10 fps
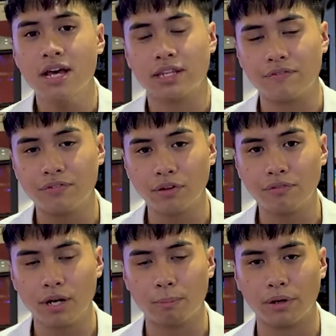then feel
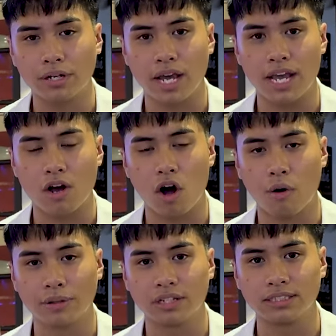free to book a
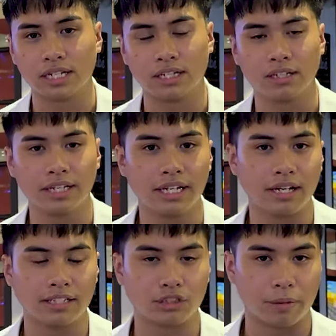call with us in the
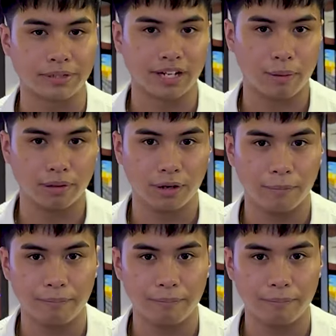link in description down below.